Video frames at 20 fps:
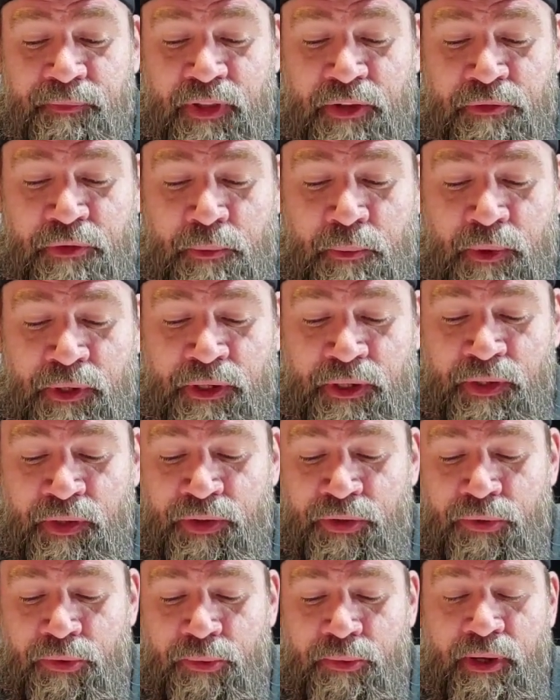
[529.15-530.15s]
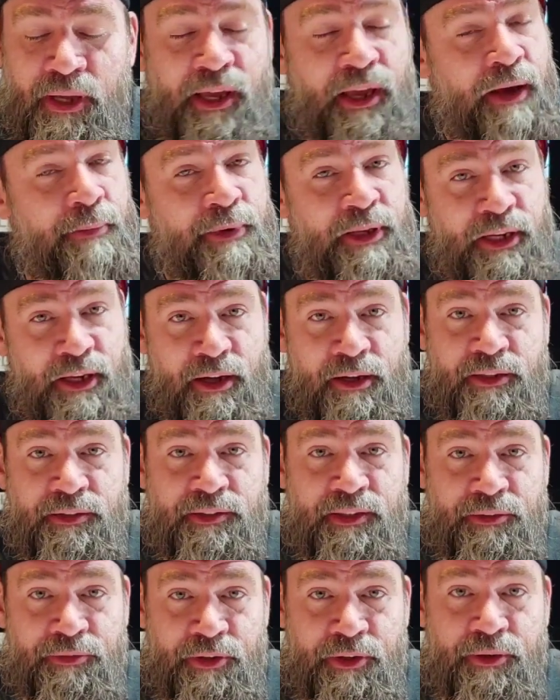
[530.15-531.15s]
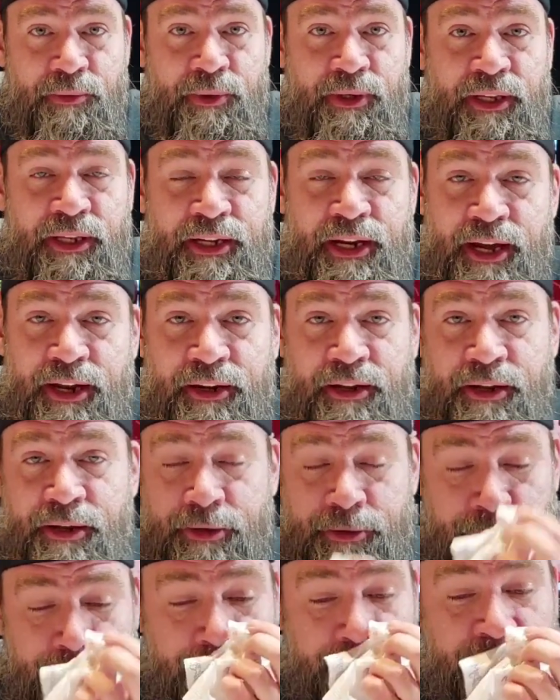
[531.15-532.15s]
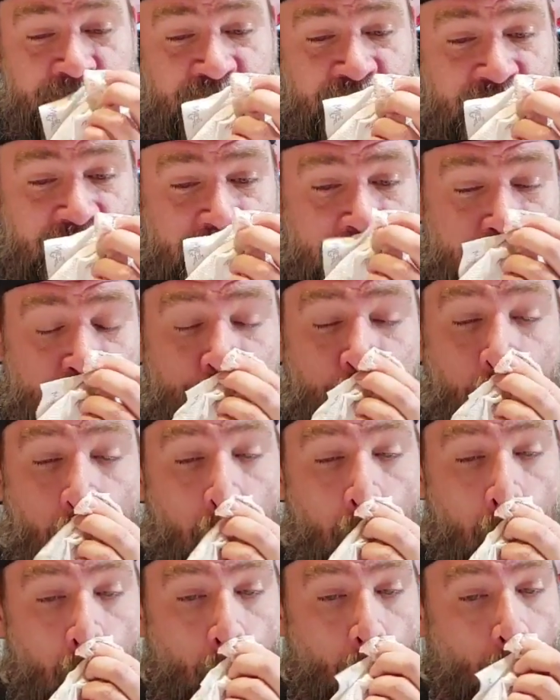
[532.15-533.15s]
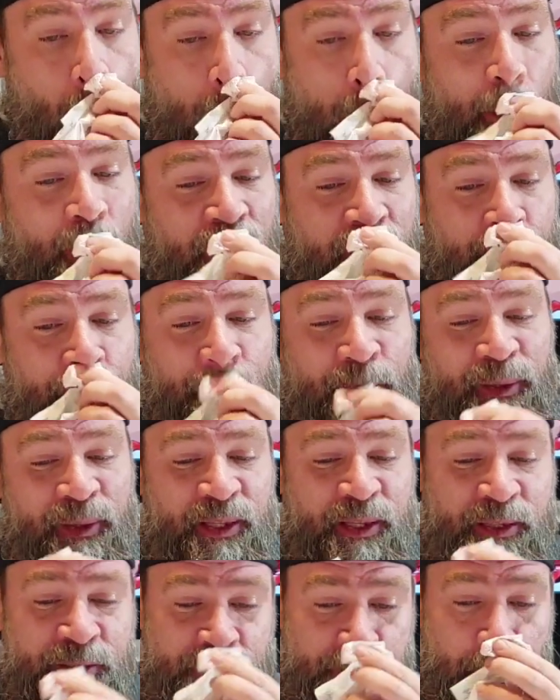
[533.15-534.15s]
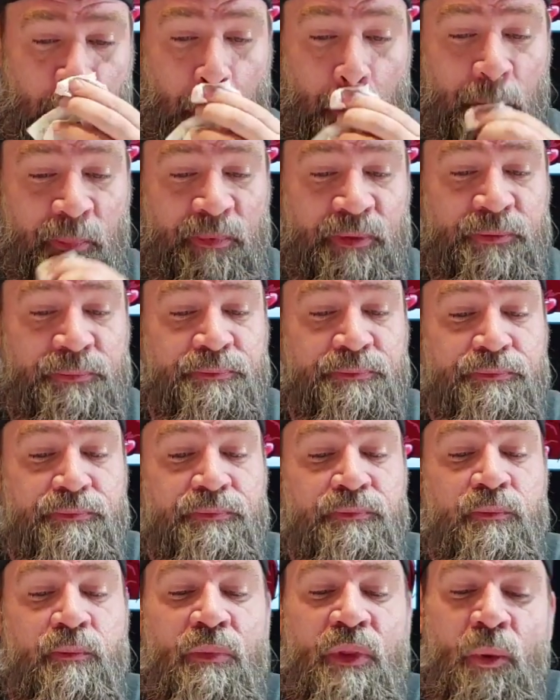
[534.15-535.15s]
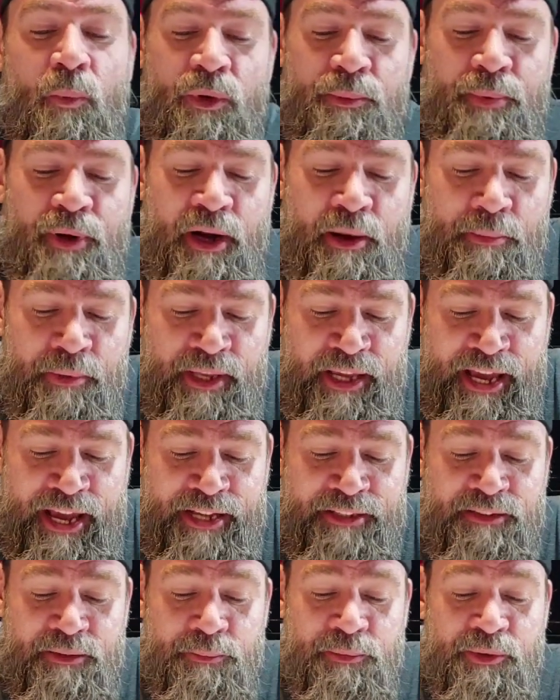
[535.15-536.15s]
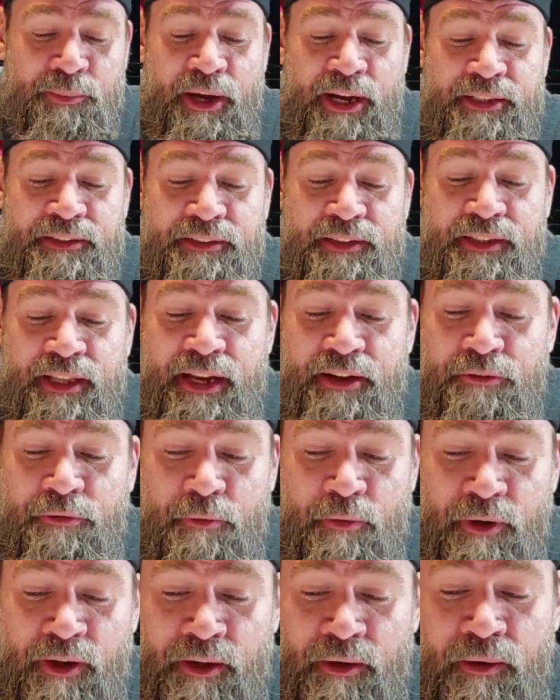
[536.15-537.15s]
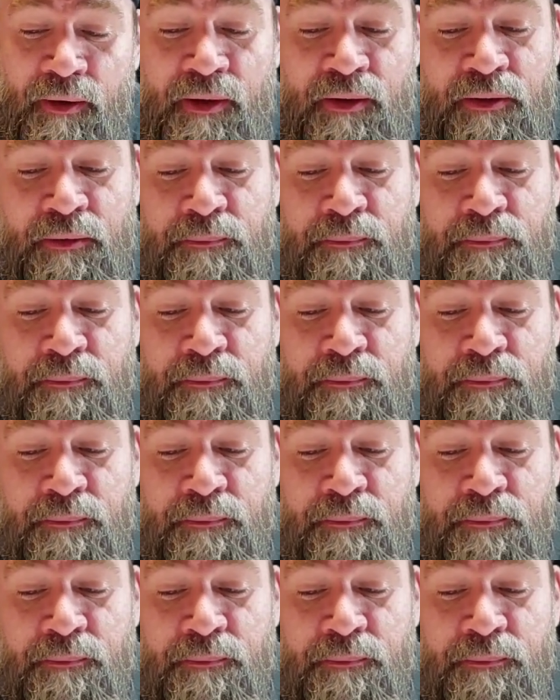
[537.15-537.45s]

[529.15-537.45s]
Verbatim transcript: If you wanted a little, I mean, honestly, if you're really not a chili head, a little of this would probably add some spice to that for you.